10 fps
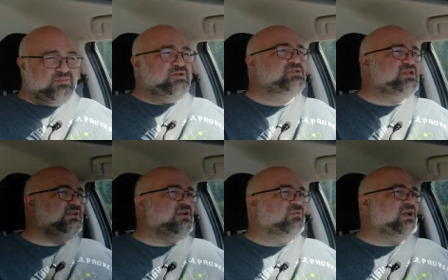or
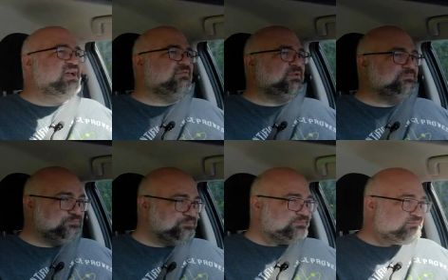amusingly or whatever,
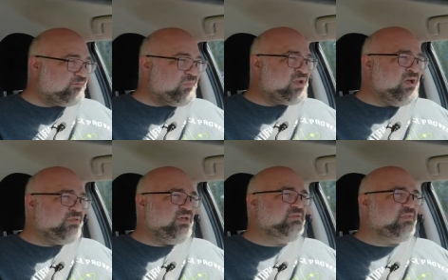I
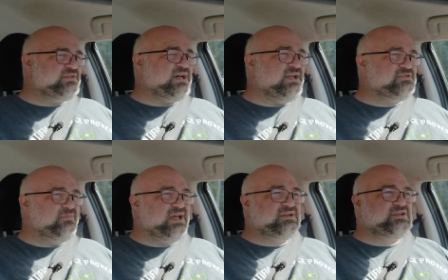think that the tides are
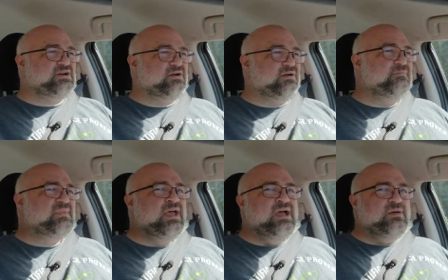about to turn,
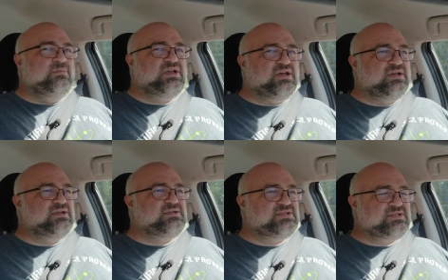
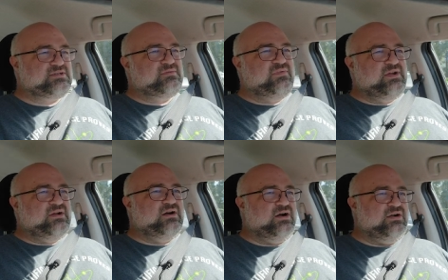because
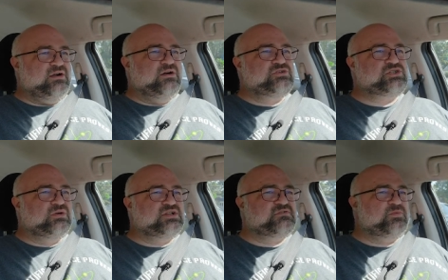there are no
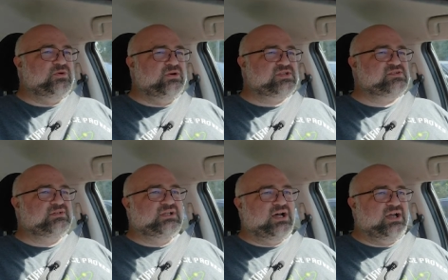shortage of reports
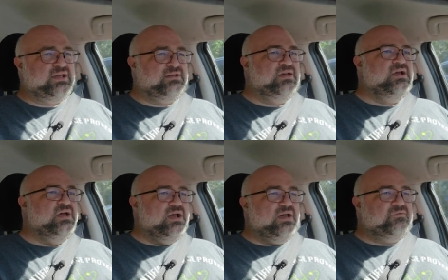online
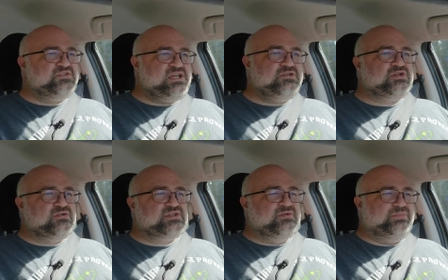of
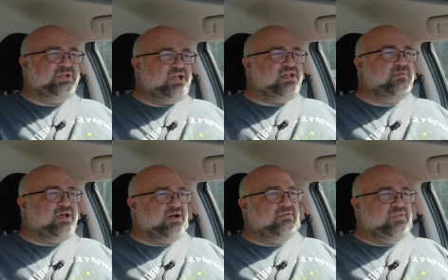teachers complaining
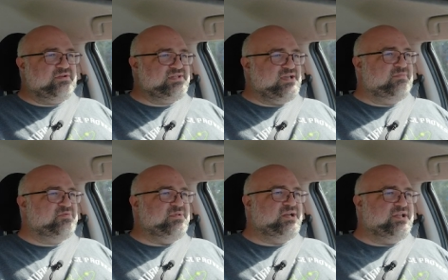about their
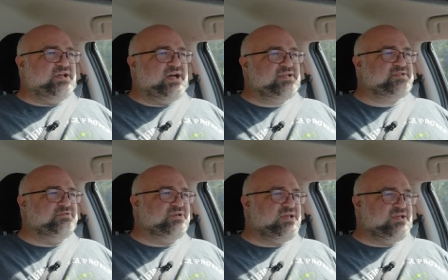damned middle and high
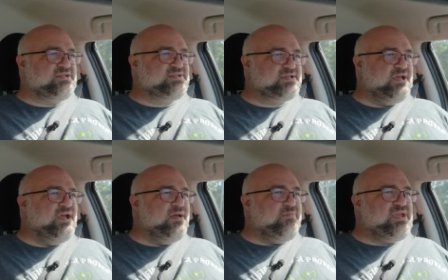school kids
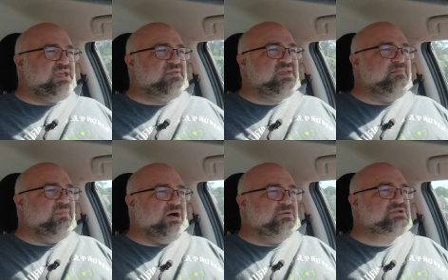being the
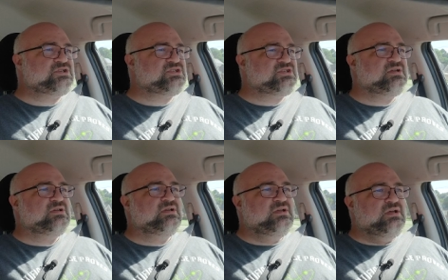most
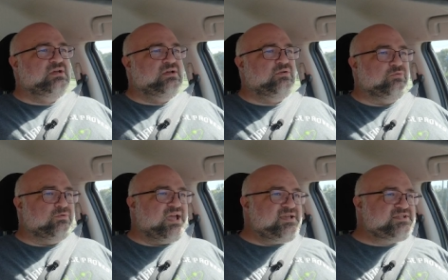
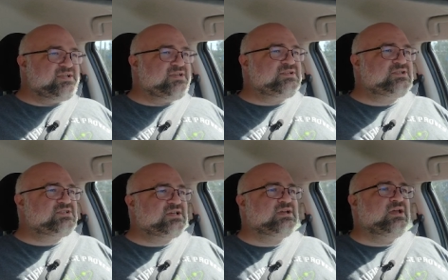
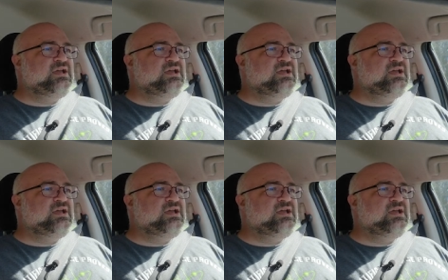racist,